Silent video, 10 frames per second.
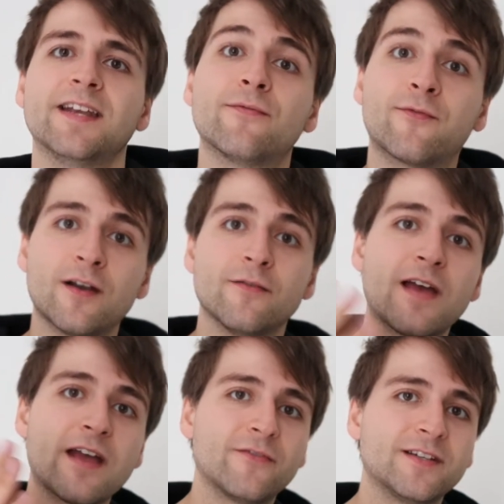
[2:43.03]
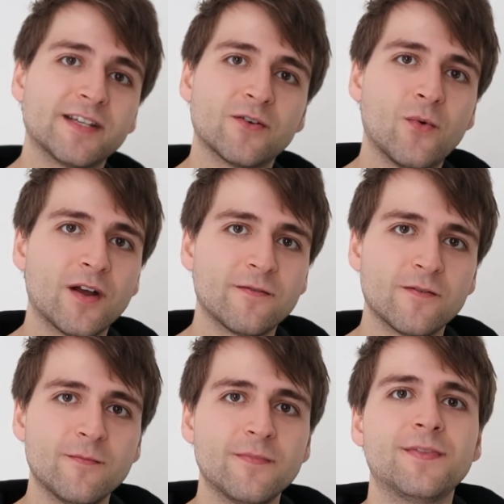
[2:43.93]
and in front of every single one of
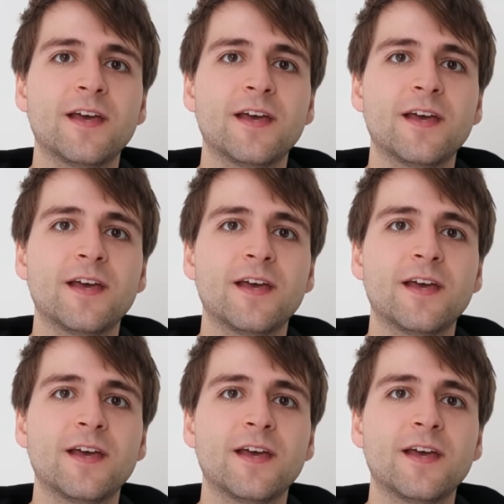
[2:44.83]
them